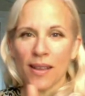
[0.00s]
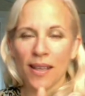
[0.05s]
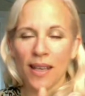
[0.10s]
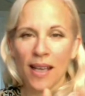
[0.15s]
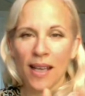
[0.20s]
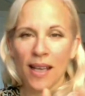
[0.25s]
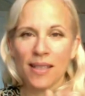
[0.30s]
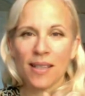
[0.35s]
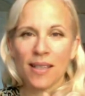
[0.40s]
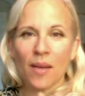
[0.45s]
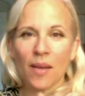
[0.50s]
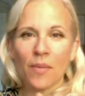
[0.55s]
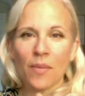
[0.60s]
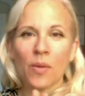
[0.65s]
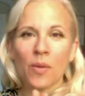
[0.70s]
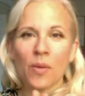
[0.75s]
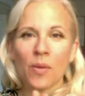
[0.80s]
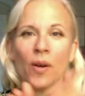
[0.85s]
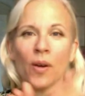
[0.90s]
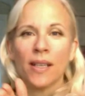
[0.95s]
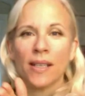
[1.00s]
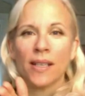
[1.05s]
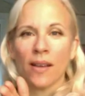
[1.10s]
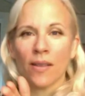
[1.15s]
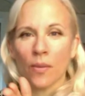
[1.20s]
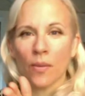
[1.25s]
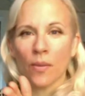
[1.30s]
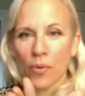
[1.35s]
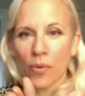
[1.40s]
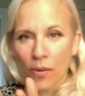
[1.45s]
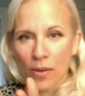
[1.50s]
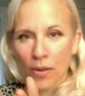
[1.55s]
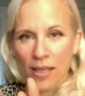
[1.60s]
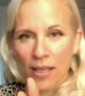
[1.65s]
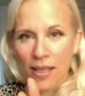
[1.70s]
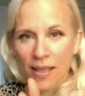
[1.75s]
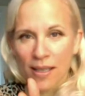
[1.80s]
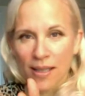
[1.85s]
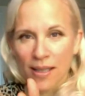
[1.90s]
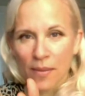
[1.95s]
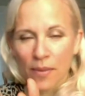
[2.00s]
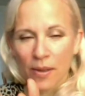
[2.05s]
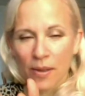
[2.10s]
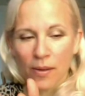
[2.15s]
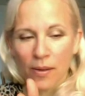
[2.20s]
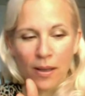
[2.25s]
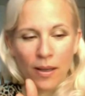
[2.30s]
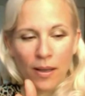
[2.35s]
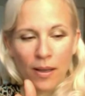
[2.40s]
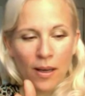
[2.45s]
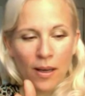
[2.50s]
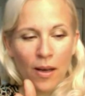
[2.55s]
the enzyme to break down the proteins in milk.